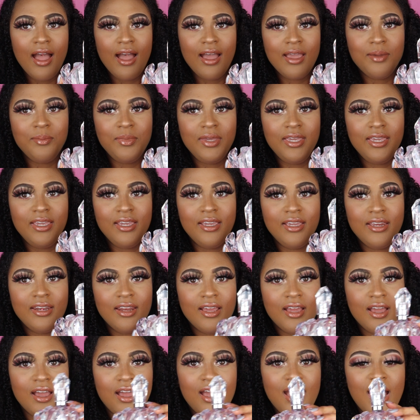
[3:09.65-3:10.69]
I
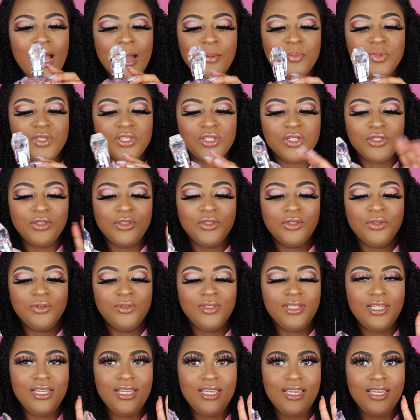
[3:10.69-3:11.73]
mean,
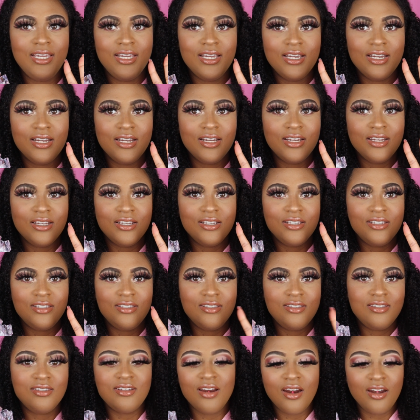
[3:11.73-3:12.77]
absolutely
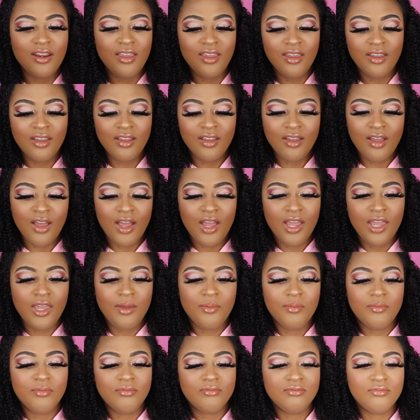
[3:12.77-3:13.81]
stunning.
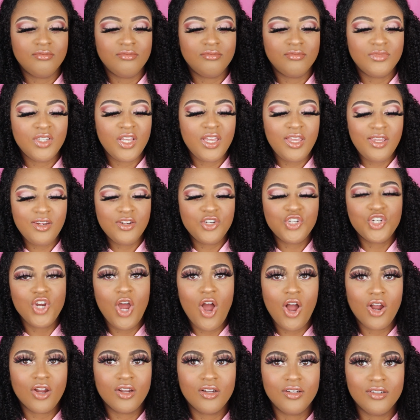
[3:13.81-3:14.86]
I'm in
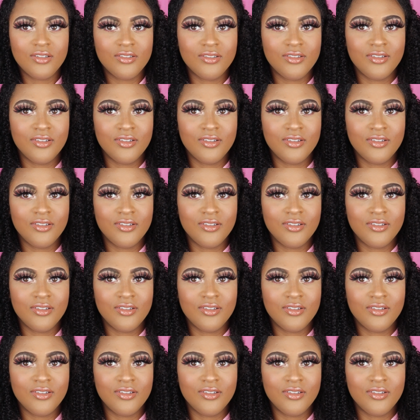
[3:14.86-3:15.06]
shock.